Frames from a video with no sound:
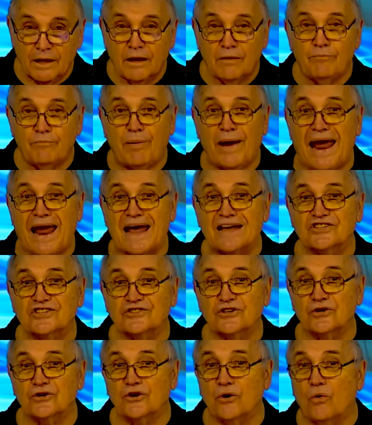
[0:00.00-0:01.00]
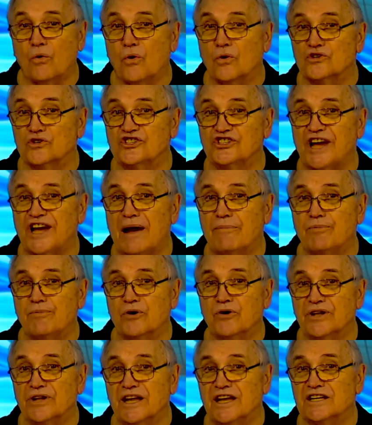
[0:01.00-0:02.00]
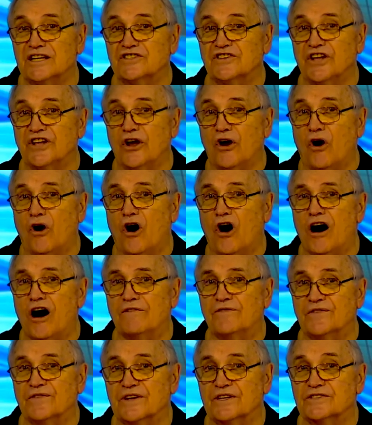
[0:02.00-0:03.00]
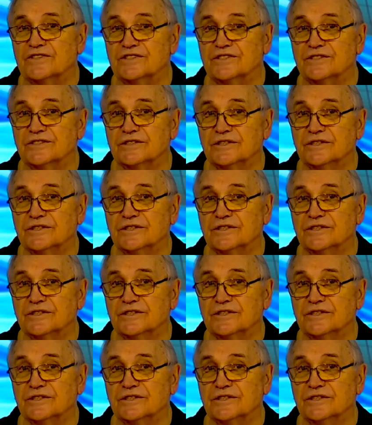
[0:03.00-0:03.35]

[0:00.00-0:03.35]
Pastored or shepherd is the office